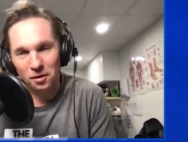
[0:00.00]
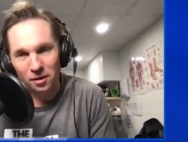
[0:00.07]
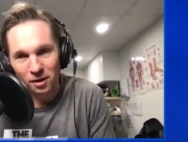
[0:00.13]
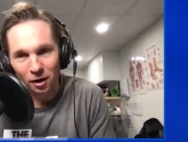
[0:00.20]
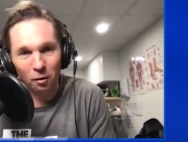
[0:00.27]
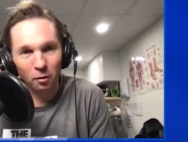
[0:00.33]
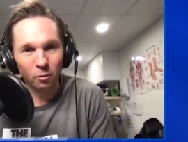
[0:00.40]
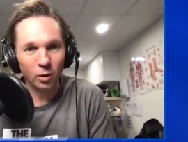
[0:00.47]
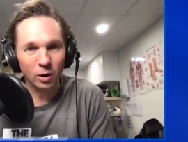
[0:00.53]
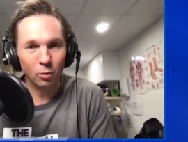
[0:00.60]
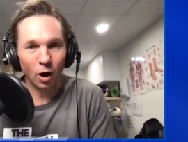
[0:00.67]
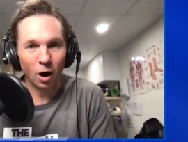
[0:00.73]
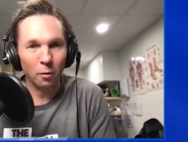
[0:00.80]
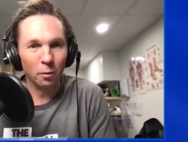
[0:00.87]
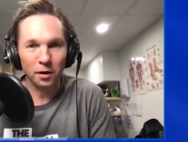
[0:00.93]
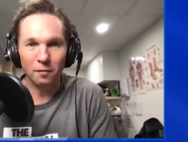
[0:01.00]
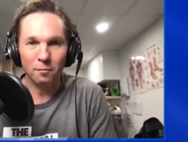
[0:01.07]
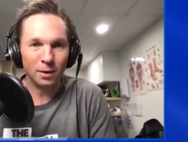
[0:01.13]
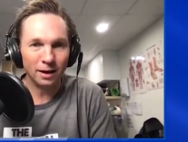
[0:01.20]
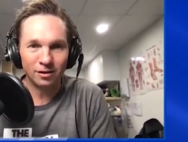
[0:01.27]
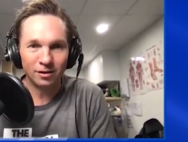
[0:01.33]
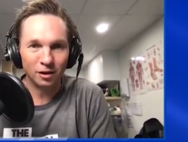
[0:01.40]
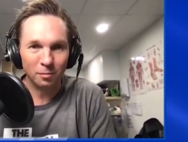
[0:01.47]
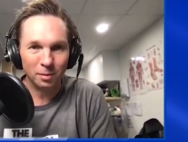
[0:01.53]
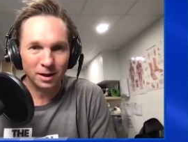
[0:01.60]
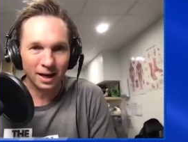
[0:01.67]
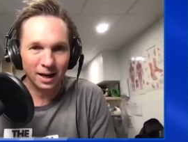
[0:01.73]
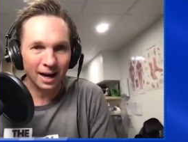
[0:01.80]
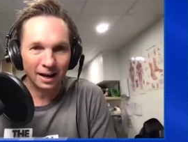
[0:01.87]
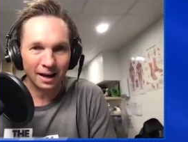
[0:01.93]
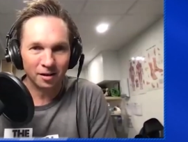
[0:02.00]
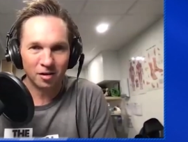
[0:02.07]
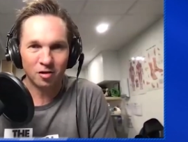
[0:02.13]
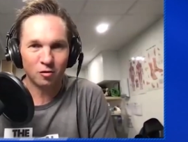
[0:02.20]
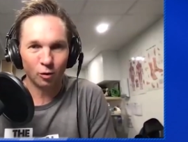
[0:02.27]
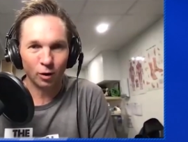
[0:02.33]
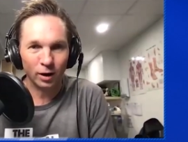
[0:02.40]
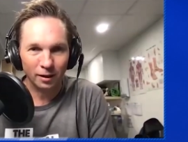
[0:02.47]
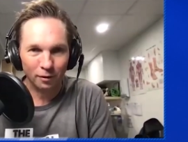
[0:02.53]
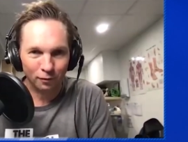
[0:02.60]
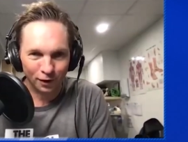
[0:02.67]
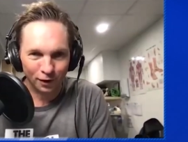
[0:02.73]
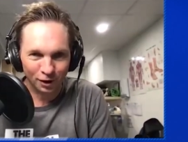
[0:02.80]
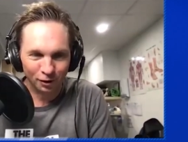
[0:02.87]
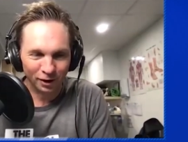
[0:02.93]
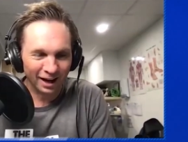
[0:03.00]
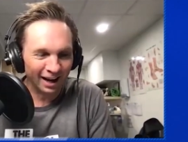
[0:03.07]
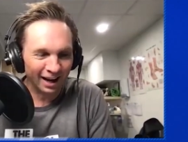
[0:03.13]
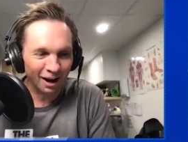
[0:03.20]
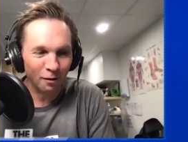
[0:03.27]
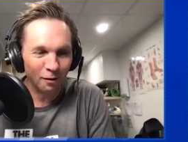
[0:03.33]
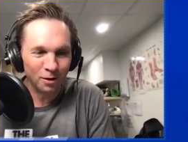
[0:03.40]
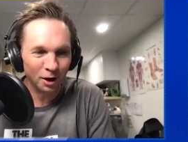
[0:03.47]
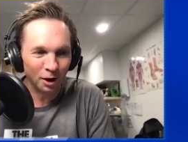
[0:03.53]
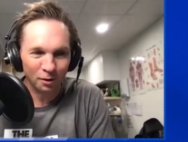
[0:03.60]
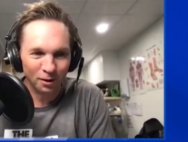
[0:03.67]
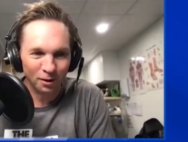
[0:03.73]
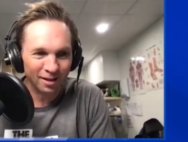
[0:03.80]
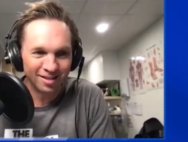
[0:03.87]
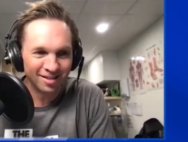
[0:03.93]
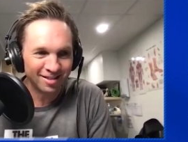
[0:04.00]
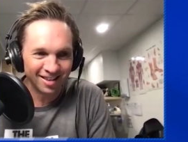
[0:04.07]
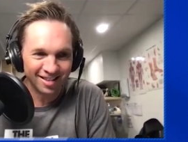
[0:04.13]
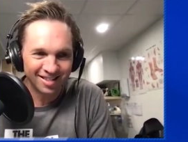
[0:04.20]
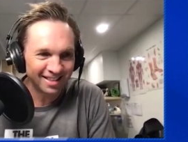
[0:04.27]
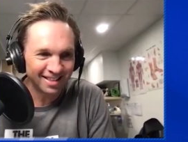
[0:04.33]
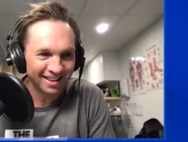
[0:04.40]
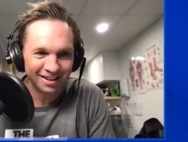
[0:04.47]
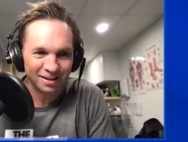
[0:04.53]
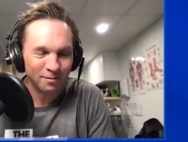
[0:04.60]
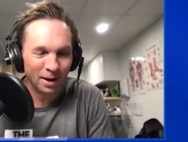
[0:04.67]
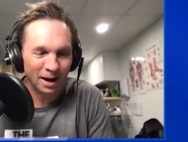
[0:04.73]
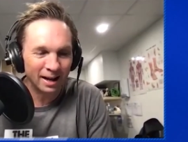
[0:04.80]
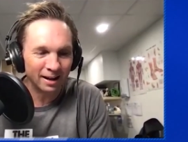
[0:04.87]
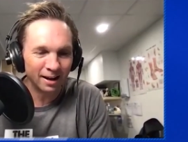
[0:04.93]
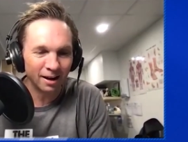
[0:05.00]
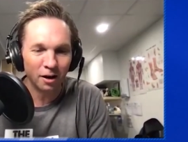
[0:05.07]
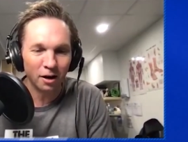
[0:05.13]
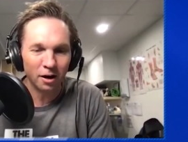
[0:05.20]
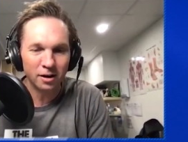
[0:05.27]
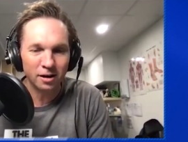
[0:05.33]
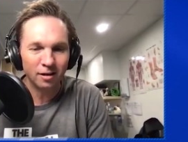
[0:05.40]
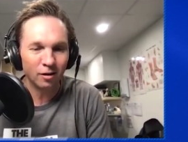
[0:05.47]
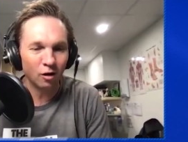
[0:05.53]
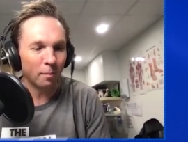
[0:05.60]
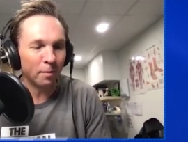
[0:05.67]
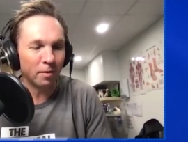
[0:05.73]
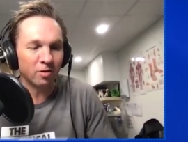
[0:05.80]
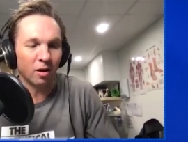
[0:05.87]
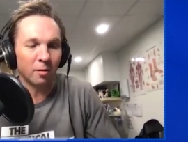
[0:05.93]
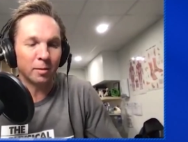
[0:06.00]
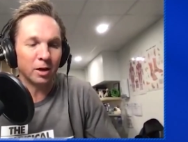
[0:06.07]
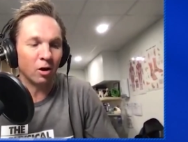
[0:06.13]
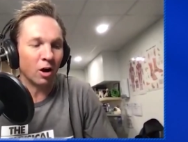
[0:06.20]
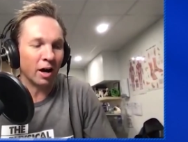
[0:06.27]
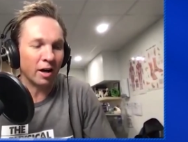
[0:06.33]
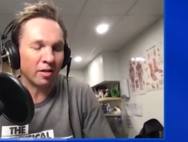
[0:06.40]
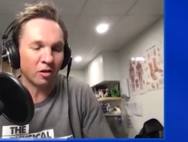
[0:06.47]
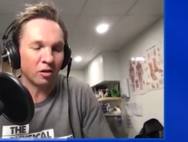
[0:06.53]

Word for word: I wouldn't have picked you to be destroying the field. It's just, mate, it opened so many eyes.